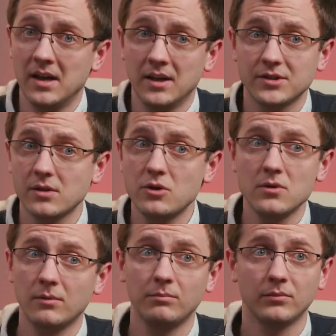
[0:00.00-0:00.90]
So you
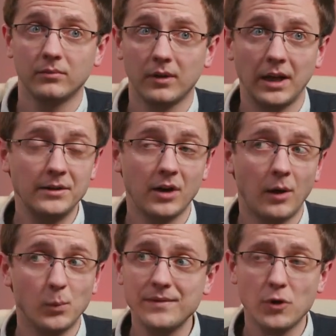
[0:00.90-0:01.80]
can, and
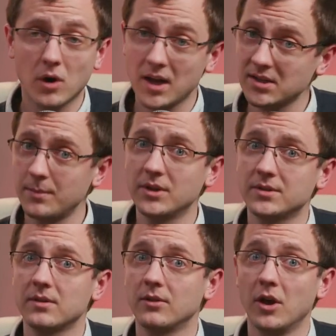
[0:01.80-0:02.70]
we've got
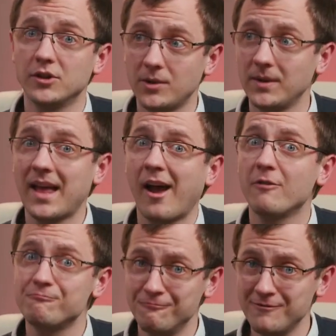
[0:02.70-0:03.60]
customers that are doing that at
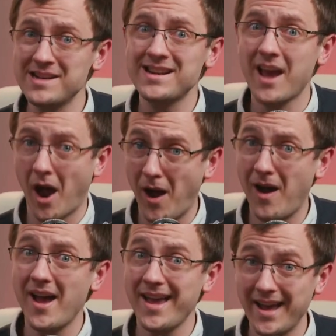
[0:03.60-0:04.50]
really
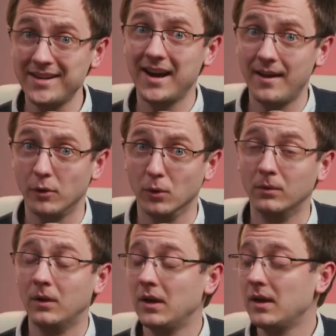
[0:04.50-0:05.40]
high end level
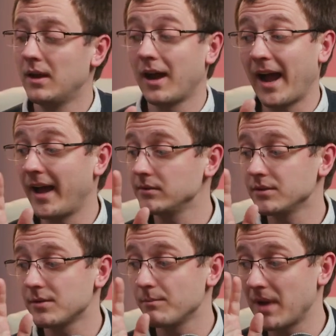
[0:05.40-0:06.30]

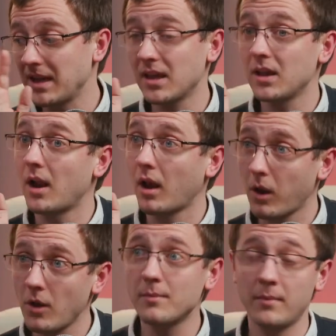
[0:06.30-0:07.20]
and making a
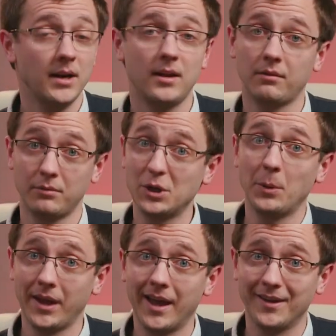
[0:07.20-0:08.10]
lot of money through
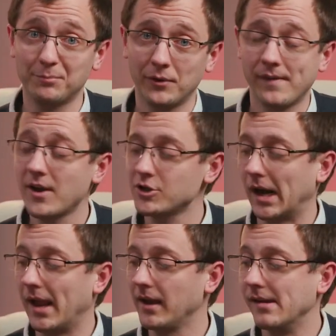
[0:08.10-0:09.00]
doing it
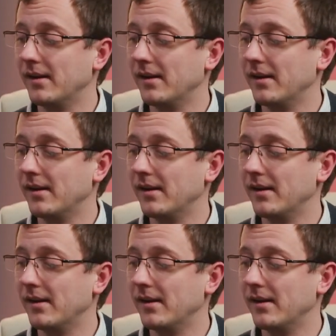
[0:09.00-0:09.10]
professionally,